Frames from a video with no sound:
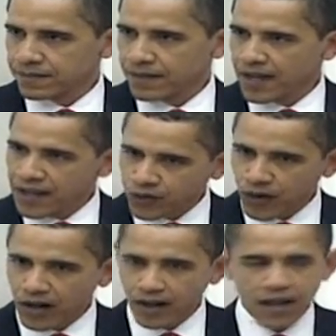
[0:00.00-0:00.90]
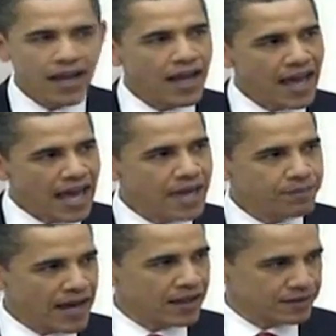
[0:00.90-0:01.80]
Israel and
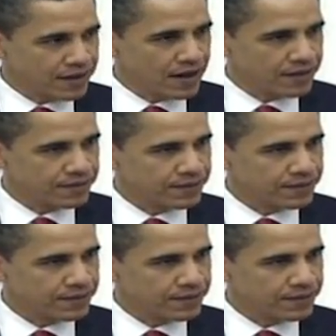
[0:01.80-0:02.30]
Palestine,